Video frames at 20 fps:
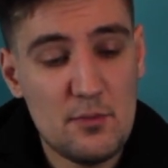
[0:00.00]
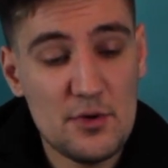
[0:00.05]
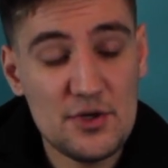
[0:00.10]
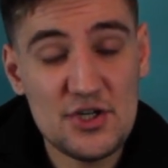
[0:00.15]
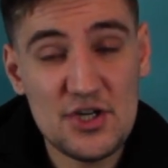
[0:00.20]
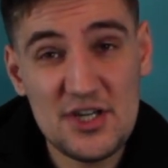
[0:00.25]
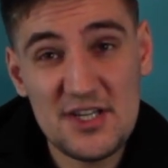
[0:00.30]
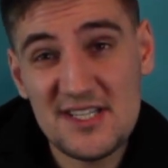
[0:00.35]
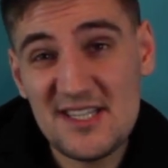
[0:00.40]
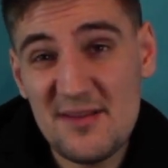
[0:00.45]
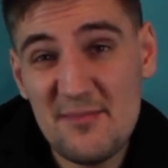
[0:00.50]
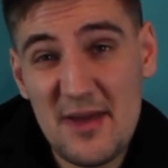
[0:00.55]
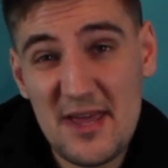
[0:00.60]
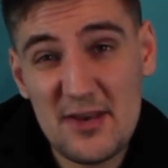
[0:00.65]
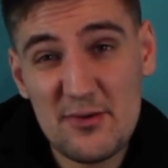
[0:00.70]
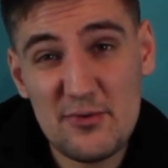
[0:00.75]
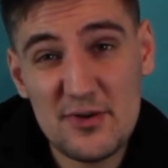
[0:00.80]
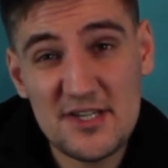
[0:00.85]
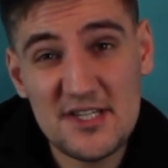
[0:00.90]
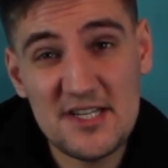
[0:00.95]
which is the
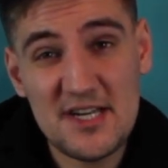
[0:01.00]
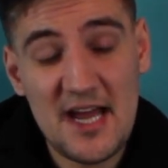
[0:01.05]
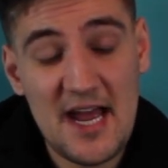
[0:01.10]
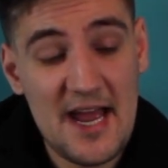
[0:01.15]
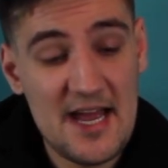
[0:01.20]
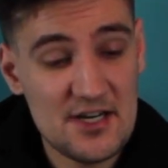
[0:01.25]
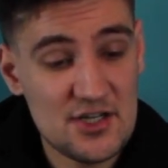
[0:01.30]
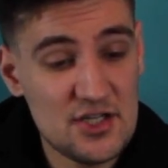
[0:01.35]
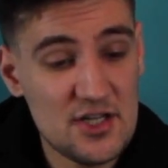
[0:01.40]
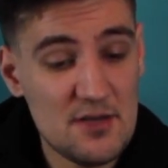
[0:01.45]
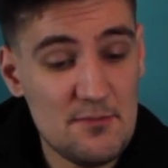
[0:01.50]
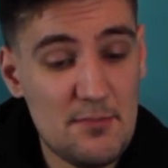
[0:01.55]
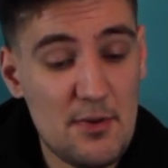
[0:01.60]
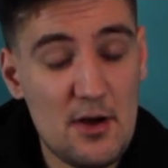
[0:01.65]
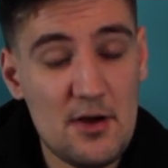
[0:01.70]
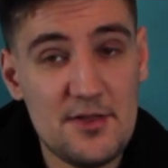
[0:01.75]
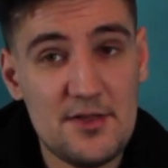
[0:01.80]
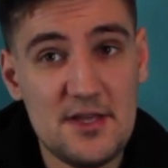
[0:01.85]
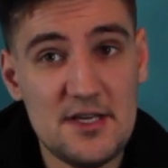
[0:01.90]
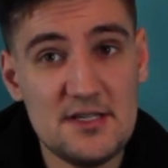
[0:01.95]
main reason I actually
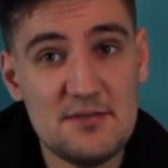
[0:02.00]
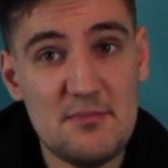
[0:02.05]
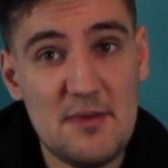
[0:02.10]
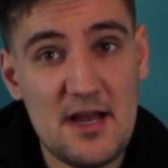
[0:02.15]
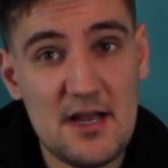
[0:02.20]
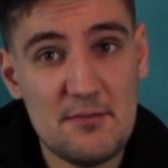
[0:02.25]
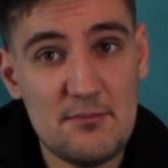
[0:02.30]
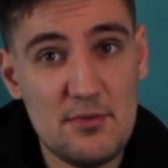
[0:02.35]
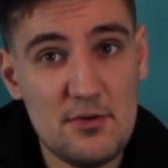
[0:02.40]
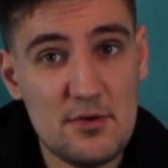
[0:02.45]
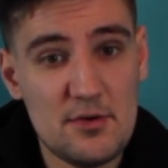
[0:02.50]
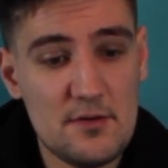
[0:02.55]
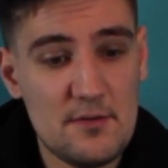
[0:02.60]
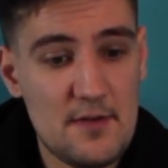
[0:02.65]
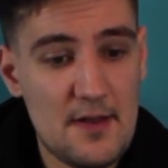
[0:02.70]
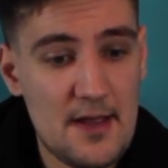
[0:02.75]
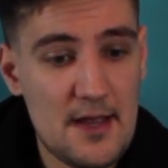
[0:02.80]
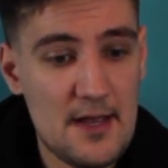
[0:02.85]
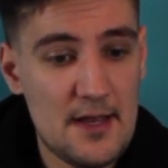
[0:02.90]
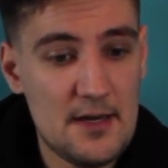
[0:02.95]
bought this
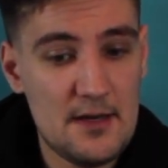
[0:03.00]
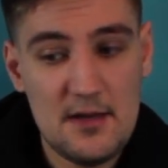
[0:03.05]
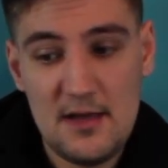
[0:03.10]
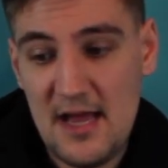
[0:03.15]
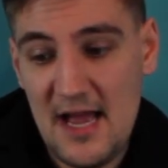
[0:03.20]
MacBook and